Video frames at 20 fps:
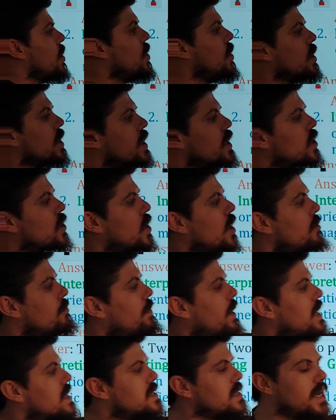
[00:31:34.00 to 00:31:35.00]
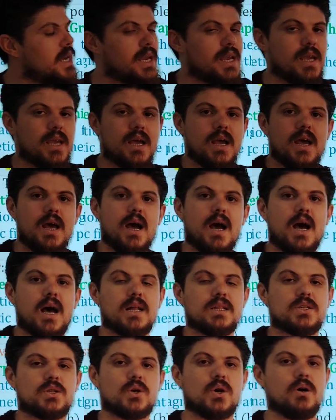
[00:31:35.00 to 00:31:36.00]
only compass A
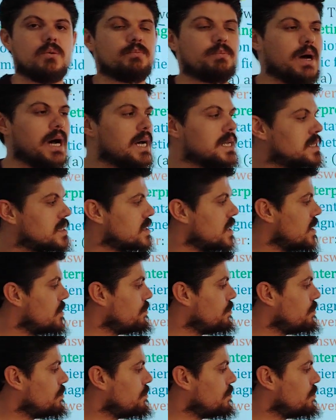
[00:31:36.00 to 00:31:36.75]
and compass